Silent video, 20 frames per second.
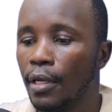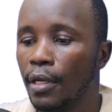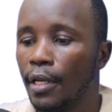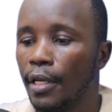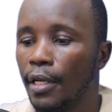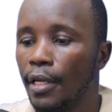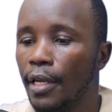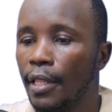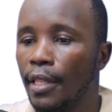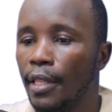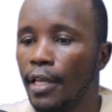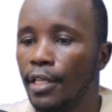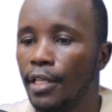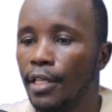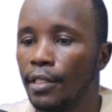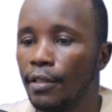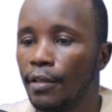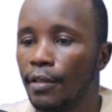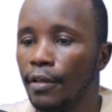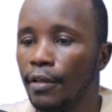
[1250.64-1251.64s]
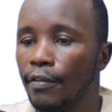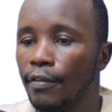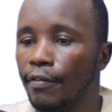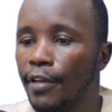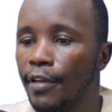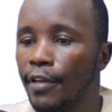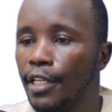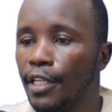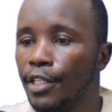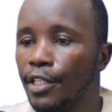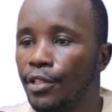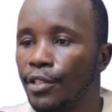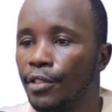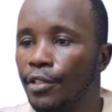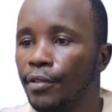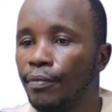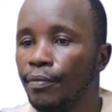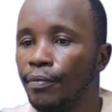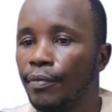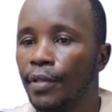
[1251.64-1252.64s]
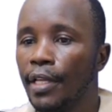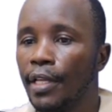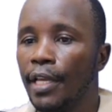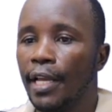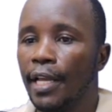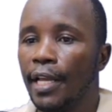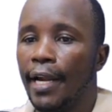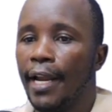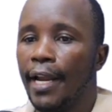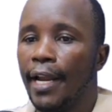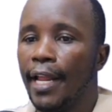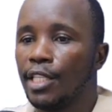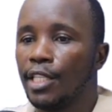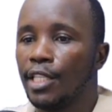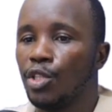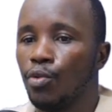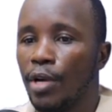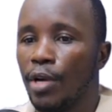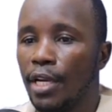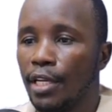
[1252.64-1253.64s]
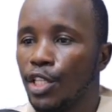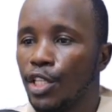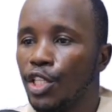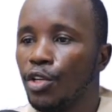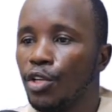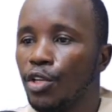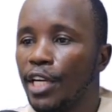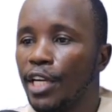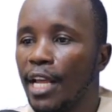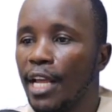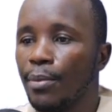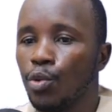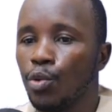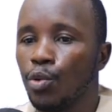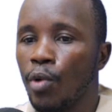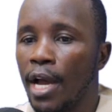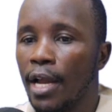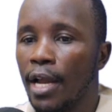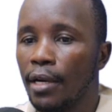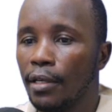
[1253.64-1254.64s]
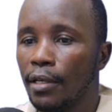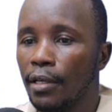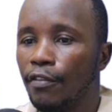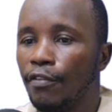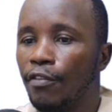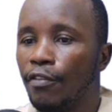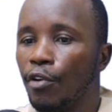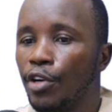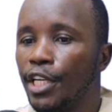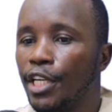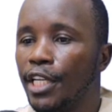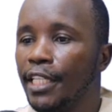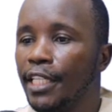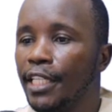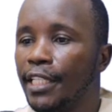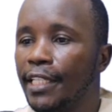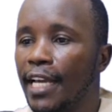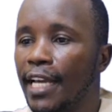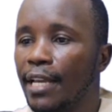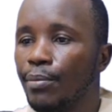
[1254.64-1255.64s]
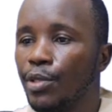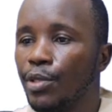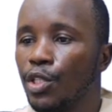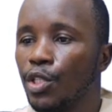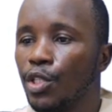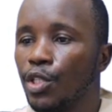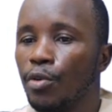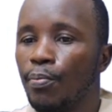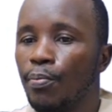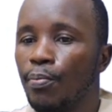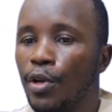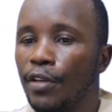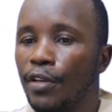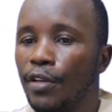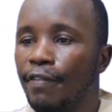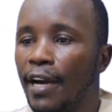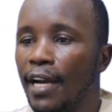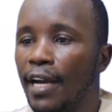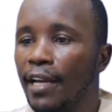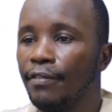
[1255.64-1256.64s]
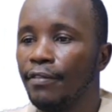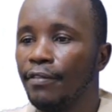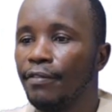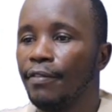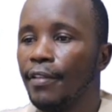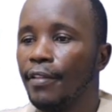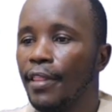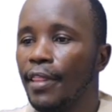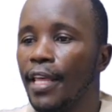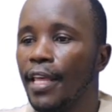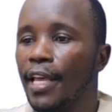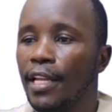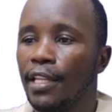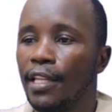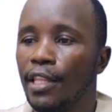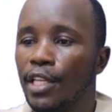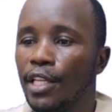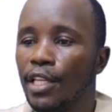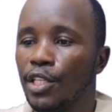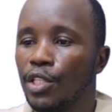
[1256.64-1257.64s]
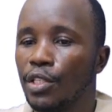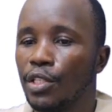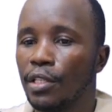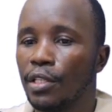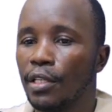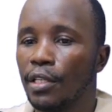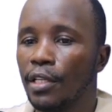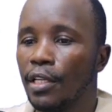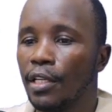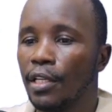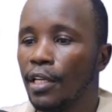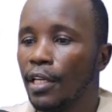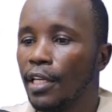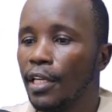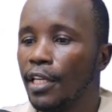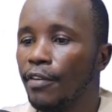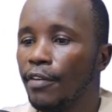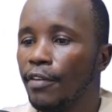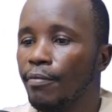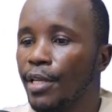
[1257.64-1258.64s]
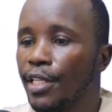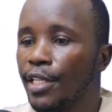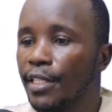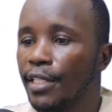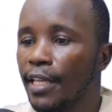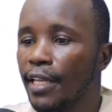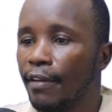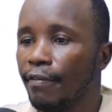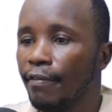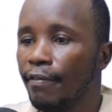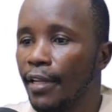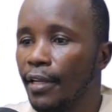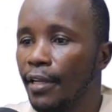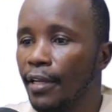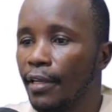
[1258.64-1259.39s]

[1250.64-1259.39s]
Here there is very little. Next one, 0 times 1, 14 times 0 0.5, then this give me 7.